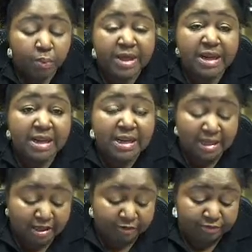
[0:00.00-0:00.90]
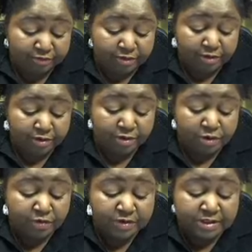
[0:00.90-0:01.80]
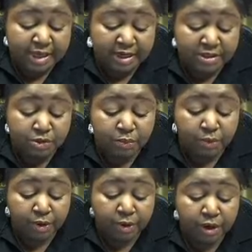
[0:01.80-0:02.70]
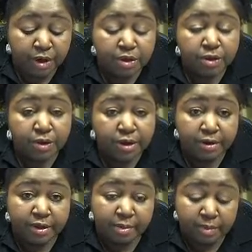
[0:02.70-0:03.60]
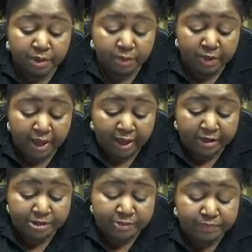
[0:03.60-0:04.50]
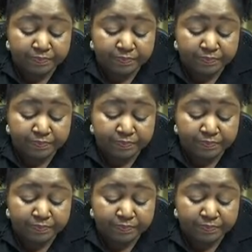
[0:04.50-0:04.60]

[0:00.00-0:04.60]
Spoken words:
When and if you decided to wear your hair chemically relaxed,